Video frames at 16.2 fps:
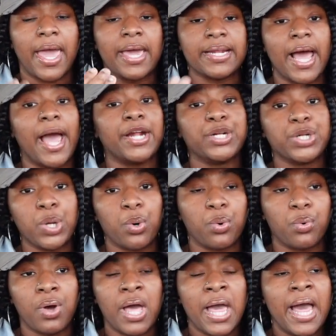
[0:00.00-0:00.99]
And I
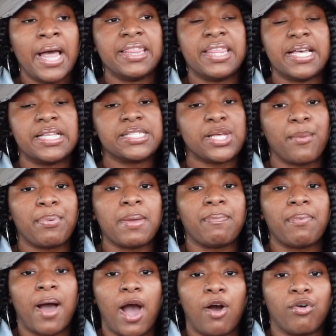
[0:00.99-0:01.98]
know that some
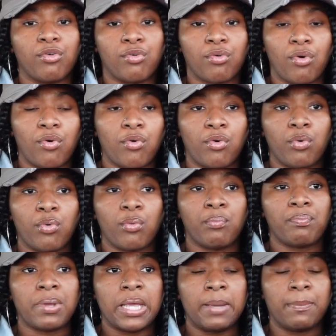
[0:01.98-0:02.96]
people outgrow
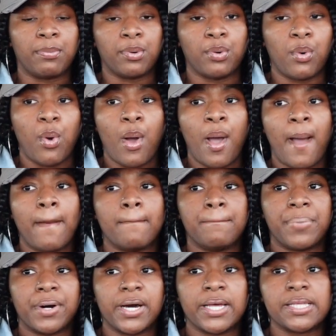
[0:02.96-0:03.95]
people,
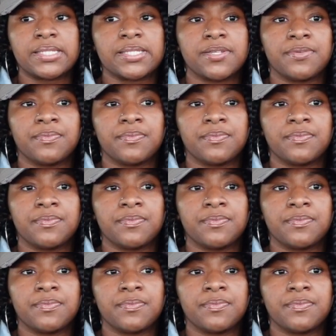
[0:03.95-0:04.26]
but